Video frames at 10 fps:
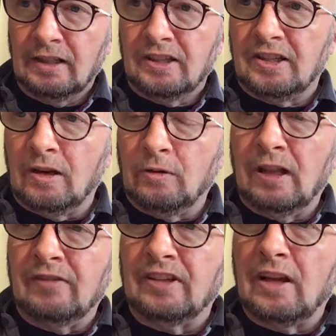So we'll
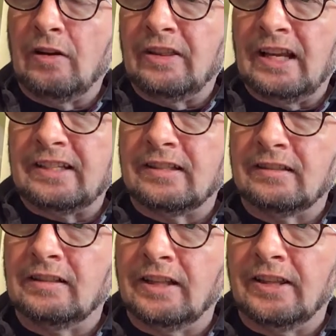have a go at that
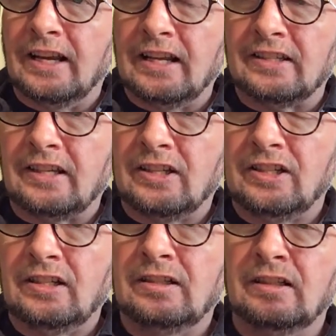at the next
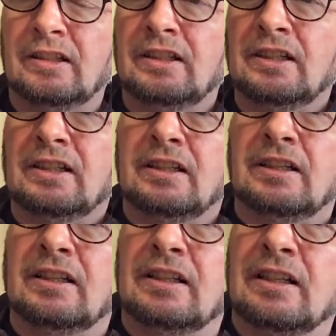session.
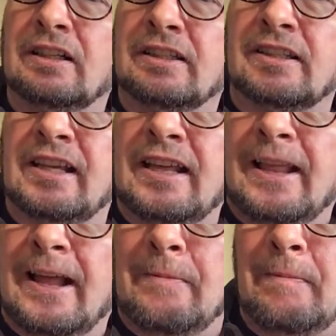See you then.